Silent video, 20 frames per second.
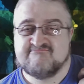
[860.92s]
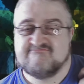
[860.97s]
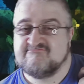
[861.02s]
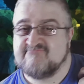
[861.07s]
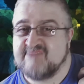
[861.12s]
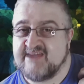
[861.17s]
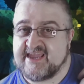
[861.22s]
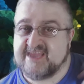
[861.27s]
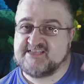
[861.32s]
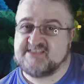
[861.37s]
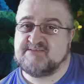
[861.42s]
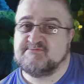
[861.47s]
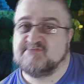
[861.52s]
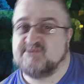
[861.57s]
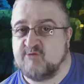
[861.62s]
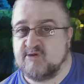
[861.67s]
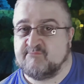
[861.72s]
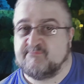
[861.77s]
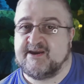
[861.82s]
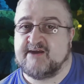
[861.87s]
it seemed to
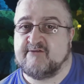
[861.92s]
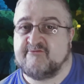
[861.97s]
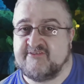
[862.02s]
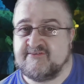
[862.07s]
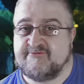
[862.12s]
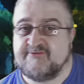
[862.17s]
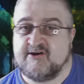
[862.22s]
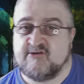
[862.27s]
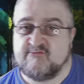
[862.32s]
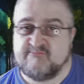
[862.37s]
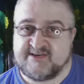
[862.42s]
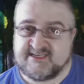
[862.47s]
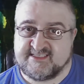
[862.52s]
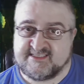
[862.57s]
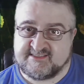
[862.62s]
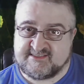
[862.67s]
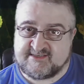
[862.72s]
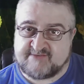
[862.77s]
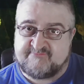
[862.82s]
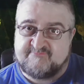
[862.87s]
work better for the film because
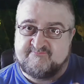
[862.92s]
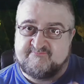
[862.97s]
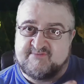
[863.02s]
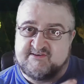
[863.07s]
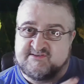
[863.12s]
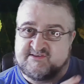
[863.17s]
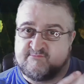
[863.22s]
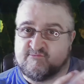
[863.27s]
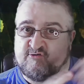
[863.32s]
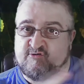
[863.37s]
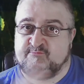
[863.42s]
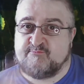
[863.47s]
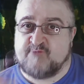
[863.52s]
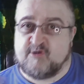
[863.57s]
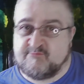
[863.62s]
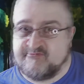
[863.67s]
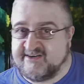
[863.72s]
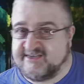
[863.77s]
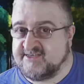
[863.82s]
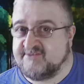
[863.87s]
it's a, it's a more
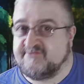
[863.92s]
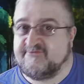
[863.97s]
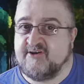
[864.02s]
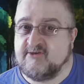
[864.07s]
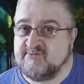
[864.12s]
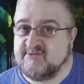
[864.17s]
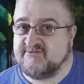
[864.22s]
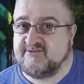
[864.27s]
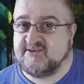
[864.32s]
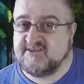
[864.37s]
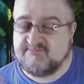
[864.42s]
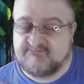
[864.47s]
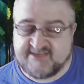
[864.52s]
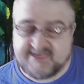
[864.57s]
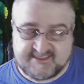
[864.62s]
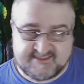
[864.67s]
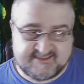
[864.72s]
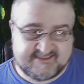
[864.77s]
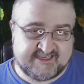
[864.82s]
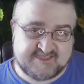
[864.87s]
operatic film in the first
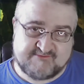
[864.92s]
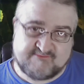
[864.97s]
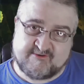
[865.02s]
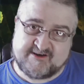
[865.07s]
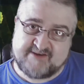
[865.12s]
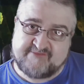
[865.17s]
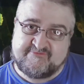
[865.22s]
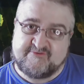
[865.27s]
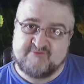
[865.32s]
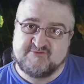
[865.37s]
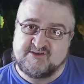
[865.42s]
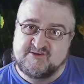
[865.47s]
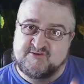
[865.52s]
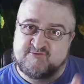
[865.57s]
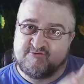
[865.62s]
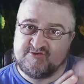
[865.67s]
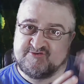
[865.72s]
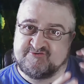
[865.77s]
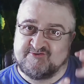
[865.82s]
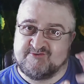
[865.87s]
place. This one, it feels it
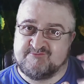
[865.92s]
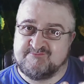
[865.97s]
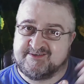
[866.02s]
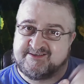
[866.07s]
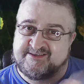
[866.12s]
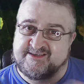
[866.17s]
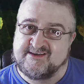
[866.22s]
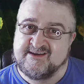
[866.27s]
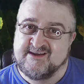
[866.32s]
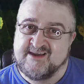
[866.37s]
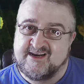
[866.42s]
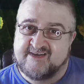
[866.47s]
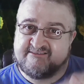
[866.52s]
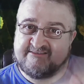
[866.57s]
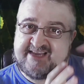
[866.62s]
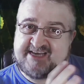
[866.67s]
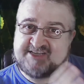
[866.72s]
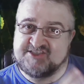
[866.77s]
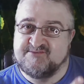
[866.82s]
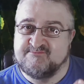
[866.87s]
goes from being like an
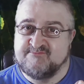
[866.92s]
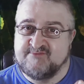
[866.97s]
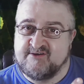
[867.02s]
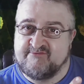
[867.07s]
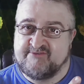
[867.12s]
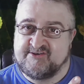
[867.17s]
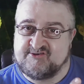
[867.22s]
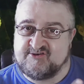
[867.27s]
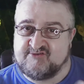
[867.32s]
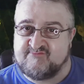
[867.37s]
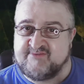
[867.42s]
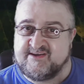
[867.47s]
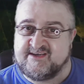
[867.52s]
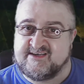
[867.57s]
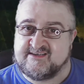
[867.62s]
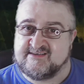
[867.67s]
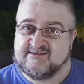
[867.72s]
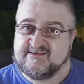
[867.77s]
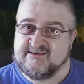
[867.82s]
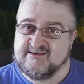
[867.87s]
election movie to
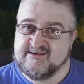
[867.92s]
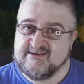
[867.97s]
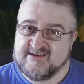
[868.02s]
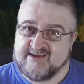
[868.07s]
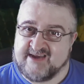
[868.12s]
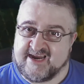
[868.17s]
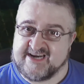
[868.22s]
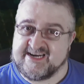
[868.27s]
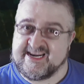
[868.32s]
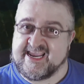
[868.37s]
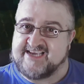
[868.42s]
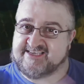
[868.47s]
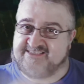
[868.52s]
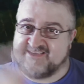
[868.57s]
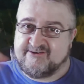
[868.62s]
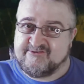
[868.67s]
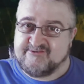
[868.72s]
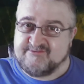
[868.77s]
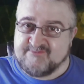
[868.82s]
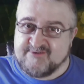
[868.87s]
being an
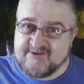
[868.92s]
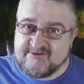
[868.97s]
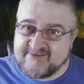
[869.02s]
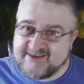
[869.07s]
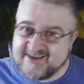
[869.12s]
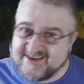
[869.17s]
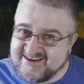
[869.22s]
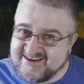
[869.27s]
exiled movie.